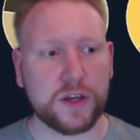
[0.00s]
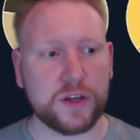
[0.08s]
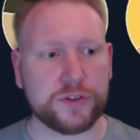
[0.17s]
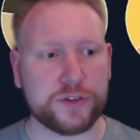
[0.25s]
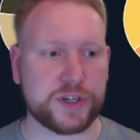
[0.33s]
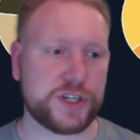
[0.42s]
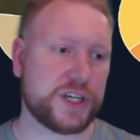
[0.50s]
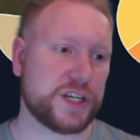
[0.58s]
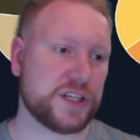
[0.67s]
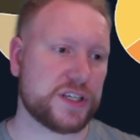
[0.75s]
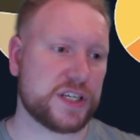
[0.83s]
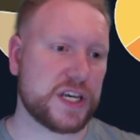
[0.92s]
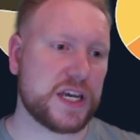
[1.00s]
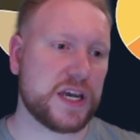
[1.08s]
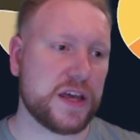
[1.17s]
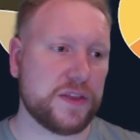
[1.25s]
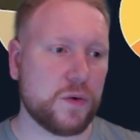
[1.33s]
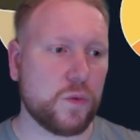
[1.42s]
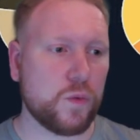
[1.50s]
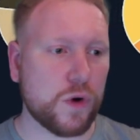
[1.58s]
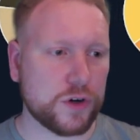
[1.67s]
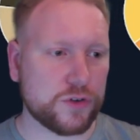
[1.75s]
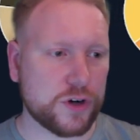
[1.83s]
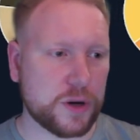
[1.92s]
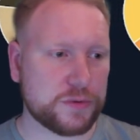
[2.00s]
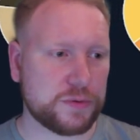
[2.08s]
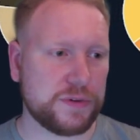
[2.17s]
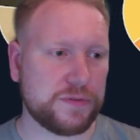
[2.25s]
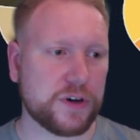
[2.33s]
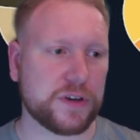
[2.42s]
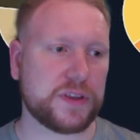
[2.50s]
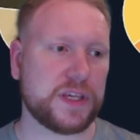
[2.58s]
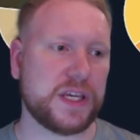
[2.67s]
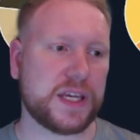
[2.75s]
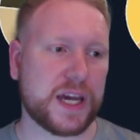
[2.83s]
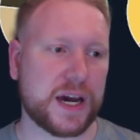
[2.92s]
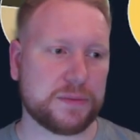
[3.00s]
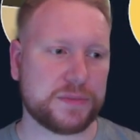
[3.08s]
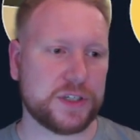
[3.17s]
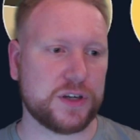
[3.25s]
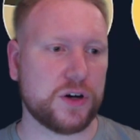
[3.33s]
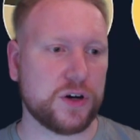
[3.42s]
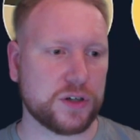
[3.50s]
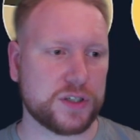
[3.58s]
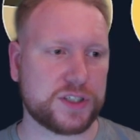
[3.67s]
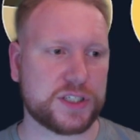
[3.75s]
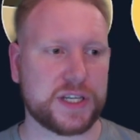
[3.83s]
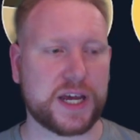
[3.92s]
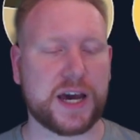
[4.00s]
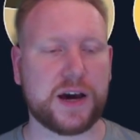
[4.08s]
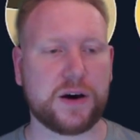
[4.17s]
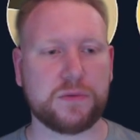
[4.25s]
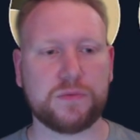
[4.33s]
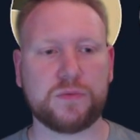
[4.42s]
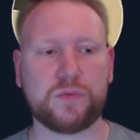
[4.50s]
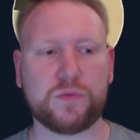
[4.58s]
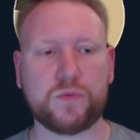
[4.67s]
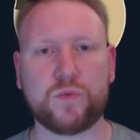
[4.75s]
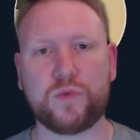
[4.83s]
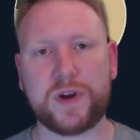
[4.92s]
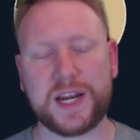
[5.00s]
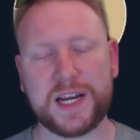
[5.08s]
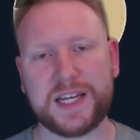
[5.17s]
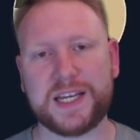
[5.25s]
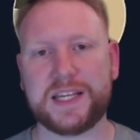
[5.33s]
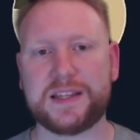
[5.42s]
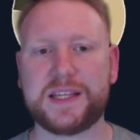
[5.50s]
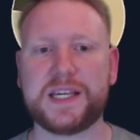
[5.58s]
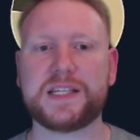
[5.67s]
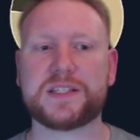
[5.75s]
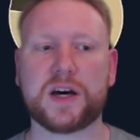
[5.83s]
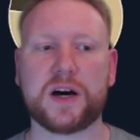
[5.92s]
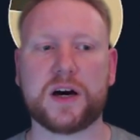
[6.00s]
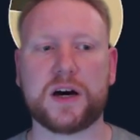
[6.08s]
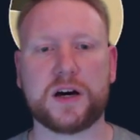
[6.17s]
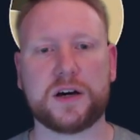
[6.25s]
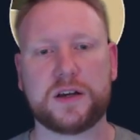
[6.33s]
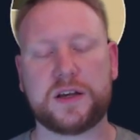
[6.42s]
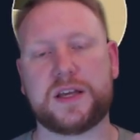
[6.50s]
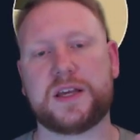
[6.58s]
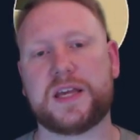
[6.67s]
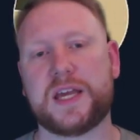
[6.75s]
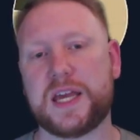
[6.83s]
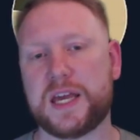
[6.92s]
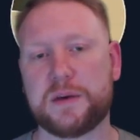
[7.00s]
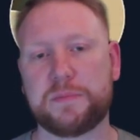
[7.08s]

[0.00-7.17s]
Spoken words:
So as you can see in the 1-drops, we've got the Captain Hooks. Now really these are here